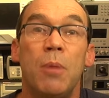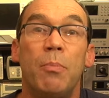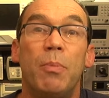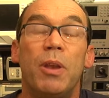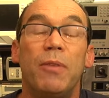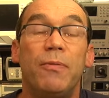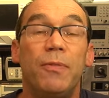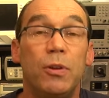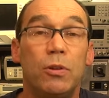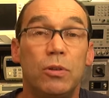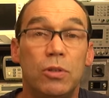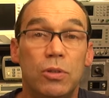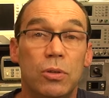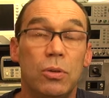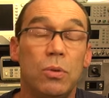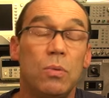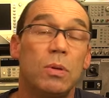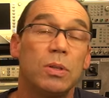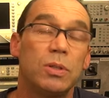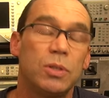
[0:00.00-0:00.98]
But if you
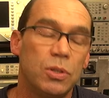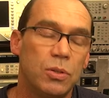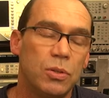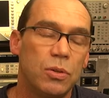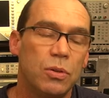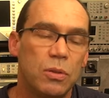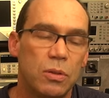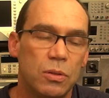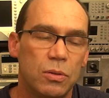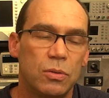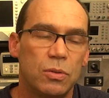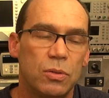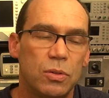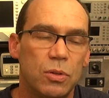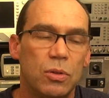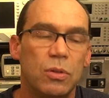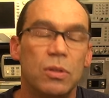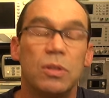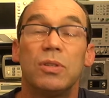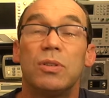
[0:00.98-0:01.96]
do want to do
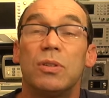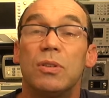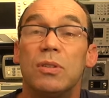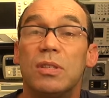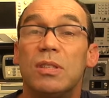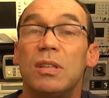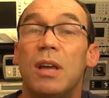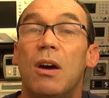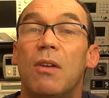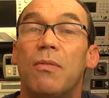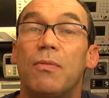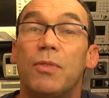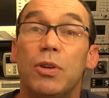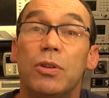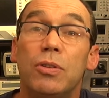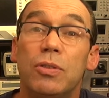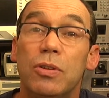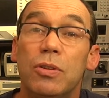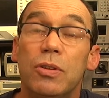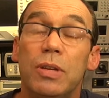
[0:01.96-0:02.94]
this yourself,
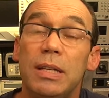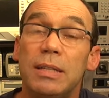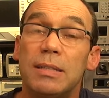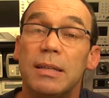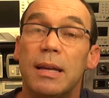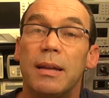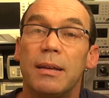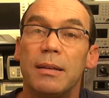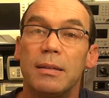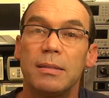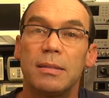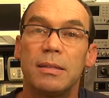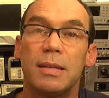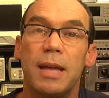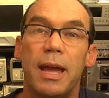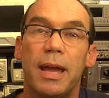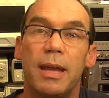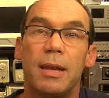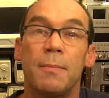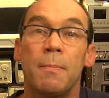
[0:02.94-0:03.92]
you do need to
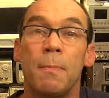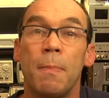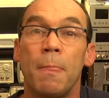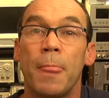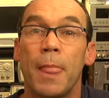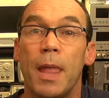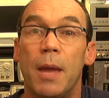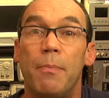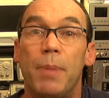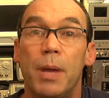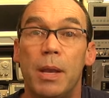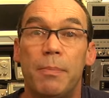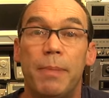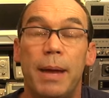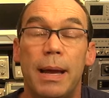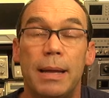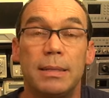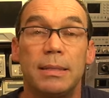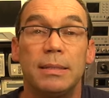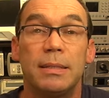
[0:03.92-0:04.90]
understand a bit
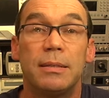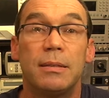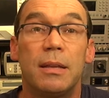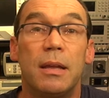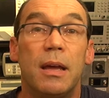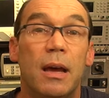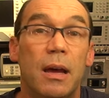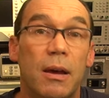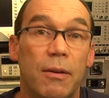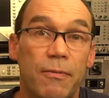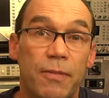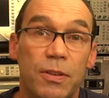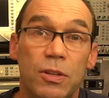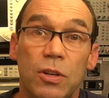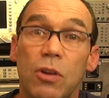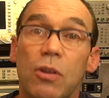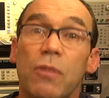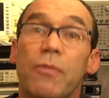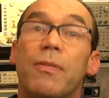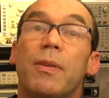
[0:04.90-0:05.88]
about
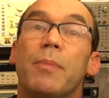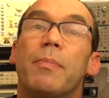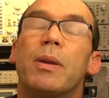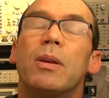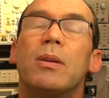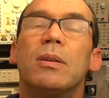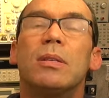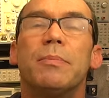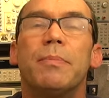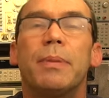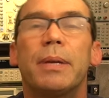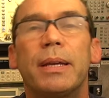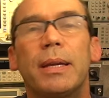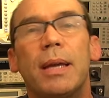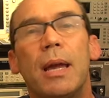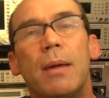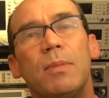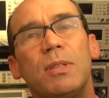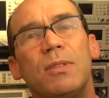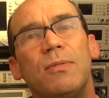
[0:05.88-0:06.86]
photography, because it
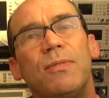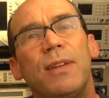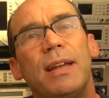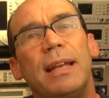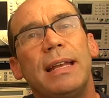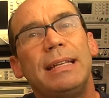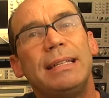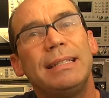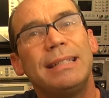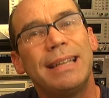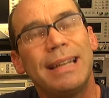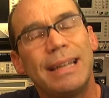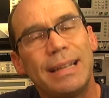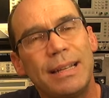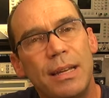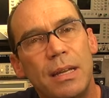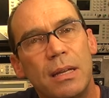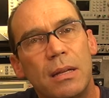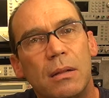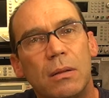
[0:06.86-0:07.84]
becomes fairly
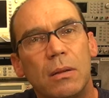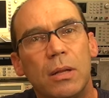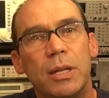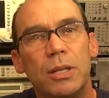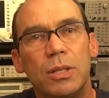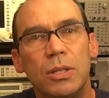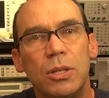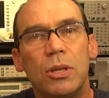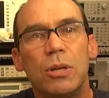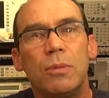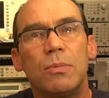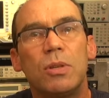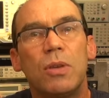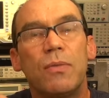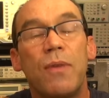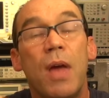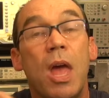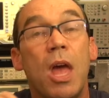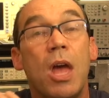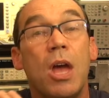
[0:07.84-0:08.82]
technical in terms
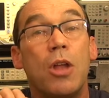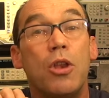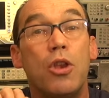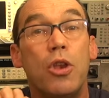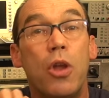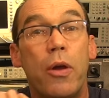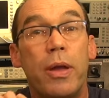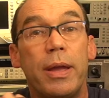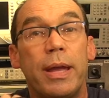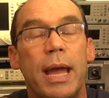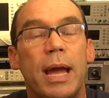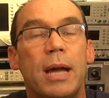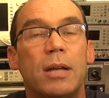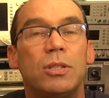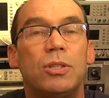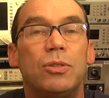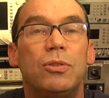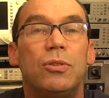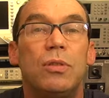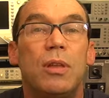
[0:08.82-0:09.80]
of knowing how
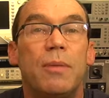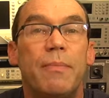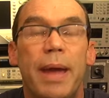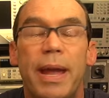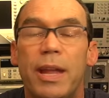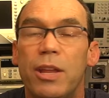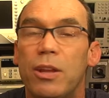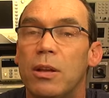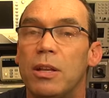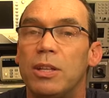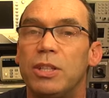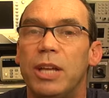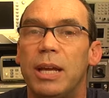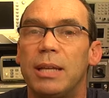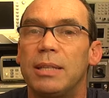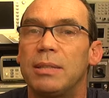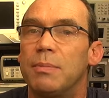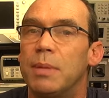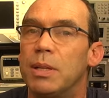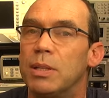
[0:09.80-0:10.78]
to do the manual
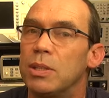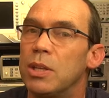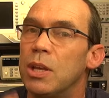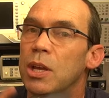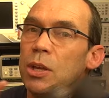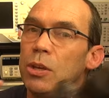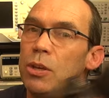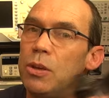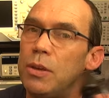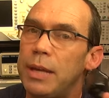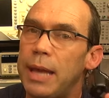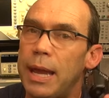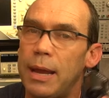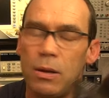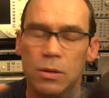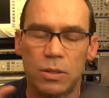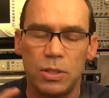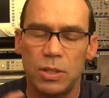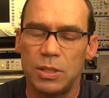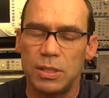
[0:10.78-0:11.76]
adjustments. You
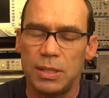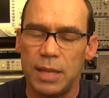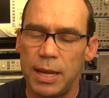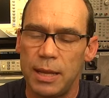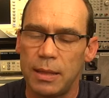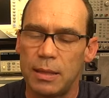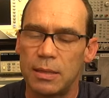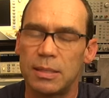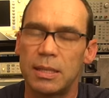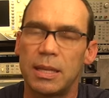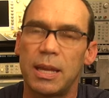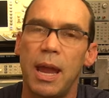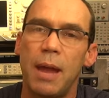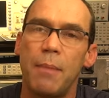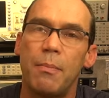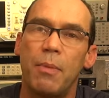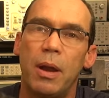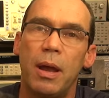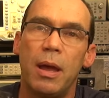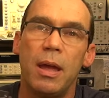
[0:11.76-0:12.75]
cannot just take this
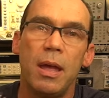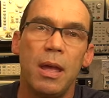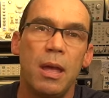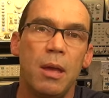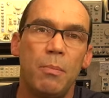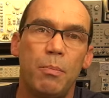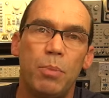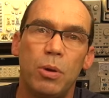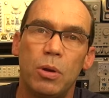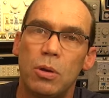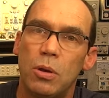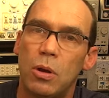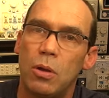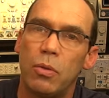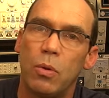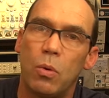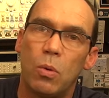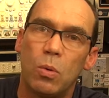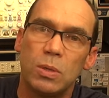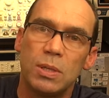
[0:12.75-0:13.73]
camera, put it
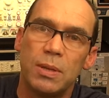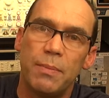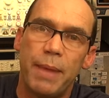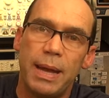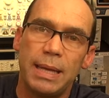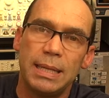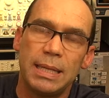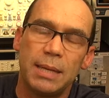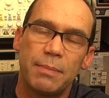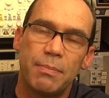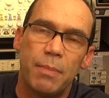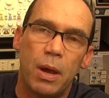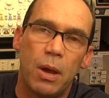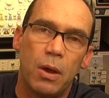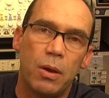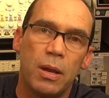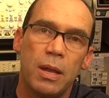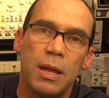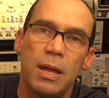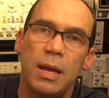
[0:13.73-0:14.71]
on the automatic
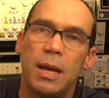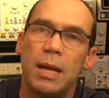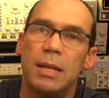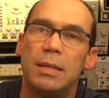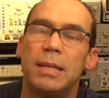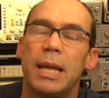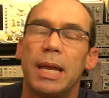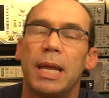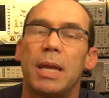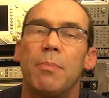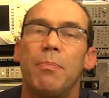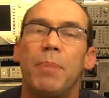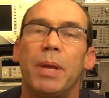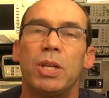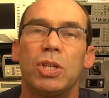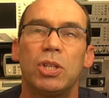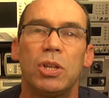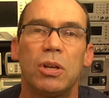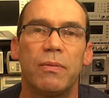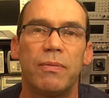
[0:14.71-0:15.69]
mode, and take a
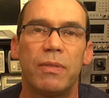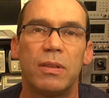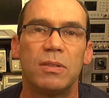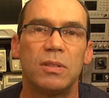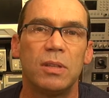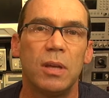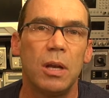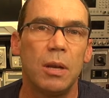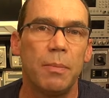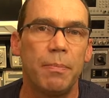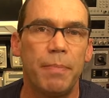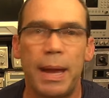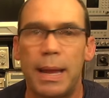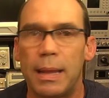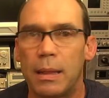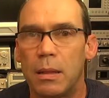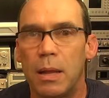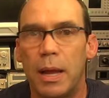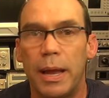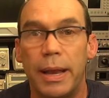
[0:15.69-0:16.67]
picture of the solar
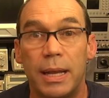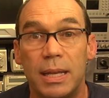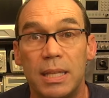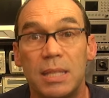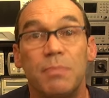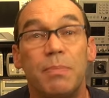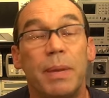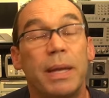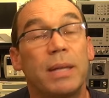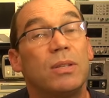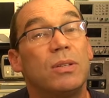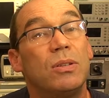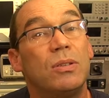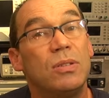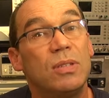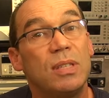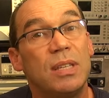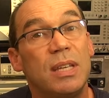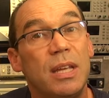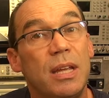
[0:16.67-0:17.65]
panel and expect to
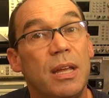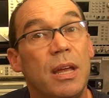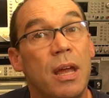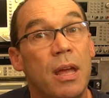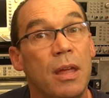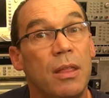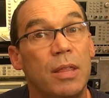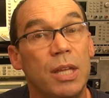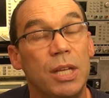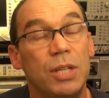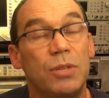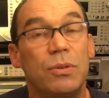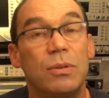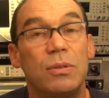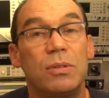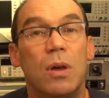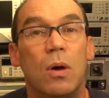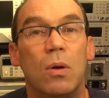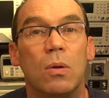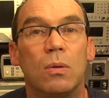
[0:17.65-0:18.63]
see these
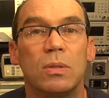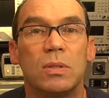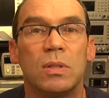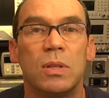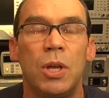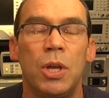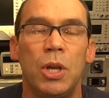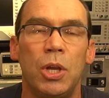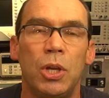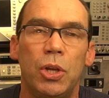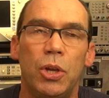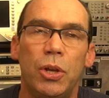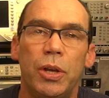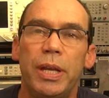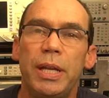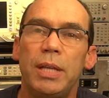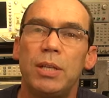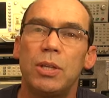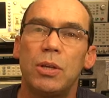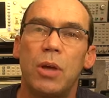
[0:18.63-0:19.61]
results. You
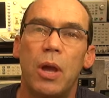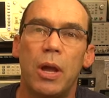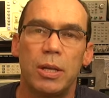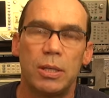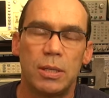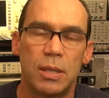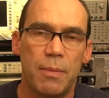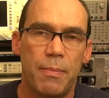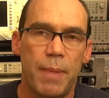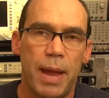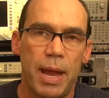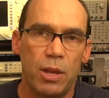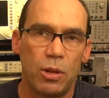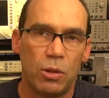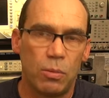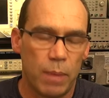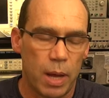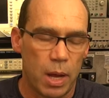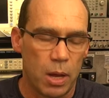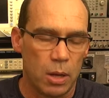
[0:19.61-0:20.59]
need to go into the
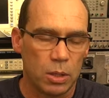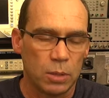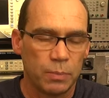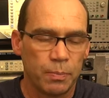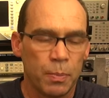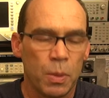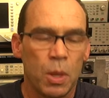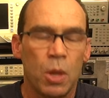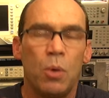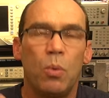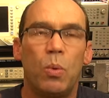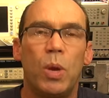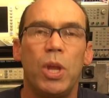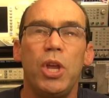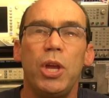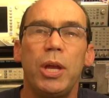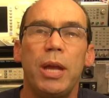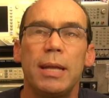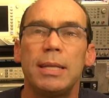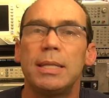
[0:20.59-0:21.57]
manual mode.
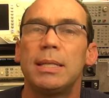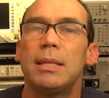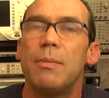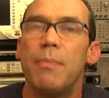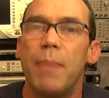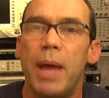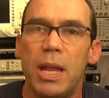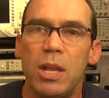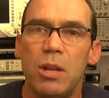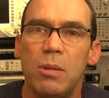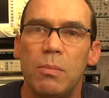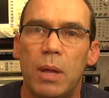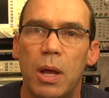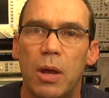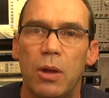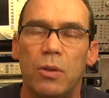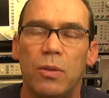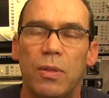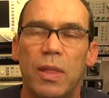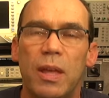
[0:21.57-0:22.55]
When you go into the manual
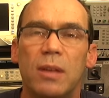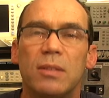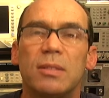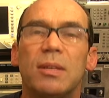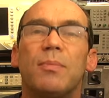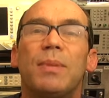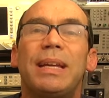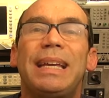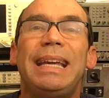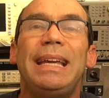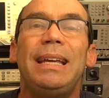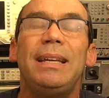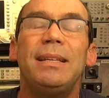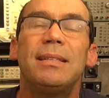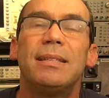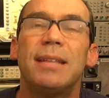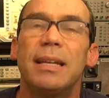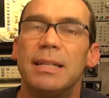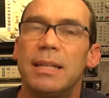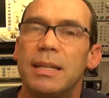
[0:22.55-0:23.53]
mode, there are some key
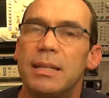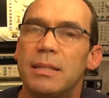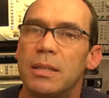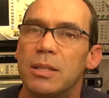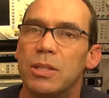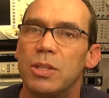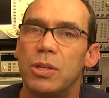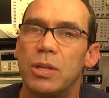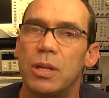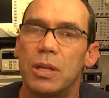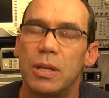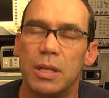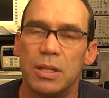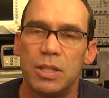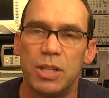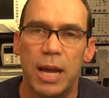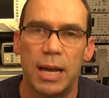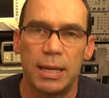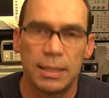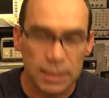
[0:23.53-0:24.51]
settings that you can
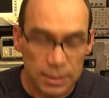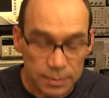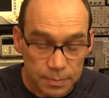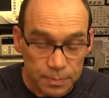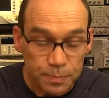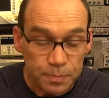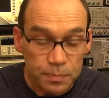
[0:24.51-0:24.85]
adjust.